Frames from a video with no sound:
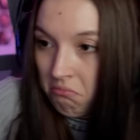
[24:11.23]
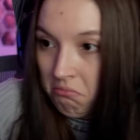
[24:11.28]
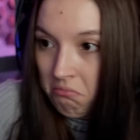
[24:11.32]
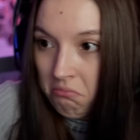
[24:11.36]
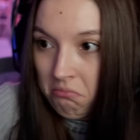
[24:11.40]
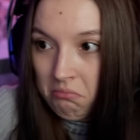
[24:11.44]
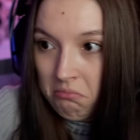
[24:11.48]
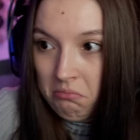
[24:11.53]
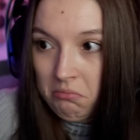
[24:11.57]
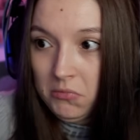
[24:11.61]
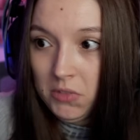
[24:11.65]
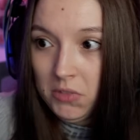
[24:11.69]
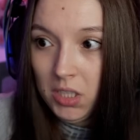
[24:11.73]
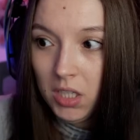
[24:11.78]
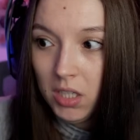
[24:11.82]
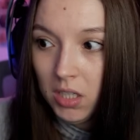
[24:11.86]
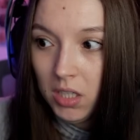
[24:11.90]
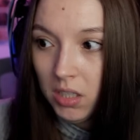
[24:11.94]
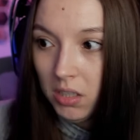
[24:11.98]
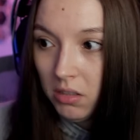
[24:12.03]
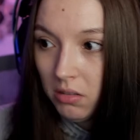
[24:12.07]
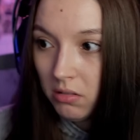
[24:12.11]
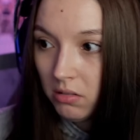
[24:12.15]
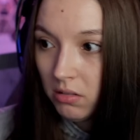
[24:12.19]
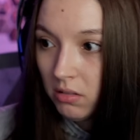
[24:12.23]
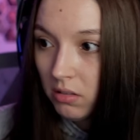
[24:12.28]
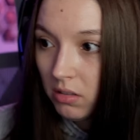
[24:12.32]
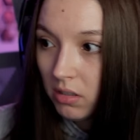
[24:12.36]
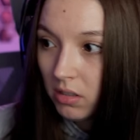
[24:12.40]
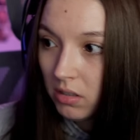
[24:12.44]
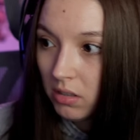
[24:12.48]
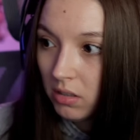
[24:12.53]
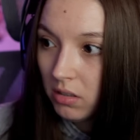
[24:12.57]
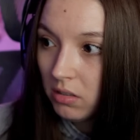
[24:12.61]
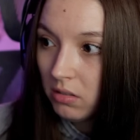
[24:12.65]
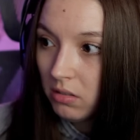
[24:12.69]
Okay,
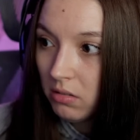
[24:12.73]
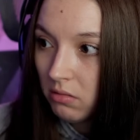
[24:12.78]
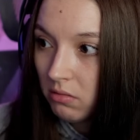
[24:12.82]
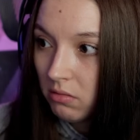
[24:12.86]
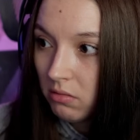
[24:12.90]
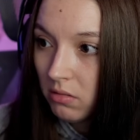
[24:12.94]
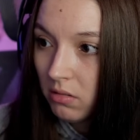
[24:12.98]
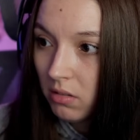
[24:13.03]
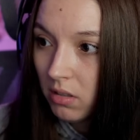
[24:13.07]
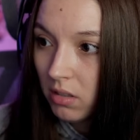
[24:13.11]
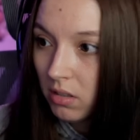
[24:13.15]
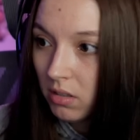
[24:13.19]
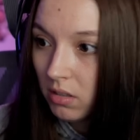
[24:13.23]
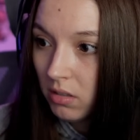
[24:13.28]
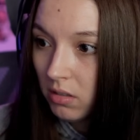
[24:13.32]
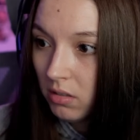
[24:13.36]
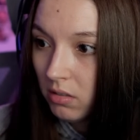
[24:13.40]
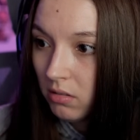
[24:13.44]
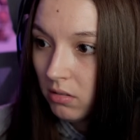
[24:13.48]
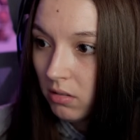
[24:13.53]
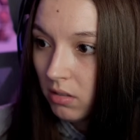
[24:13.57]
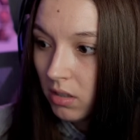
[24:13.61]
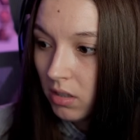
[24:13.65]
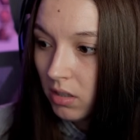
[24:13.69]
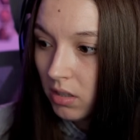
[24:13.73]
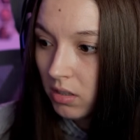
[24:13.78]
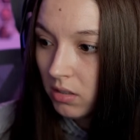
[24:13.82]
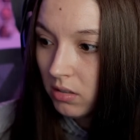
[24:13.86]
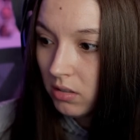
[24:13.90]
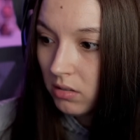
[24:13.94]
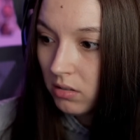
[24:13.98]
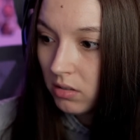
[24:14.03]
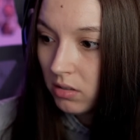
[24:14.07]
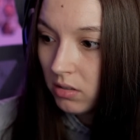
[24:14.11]
alright, alright, alright.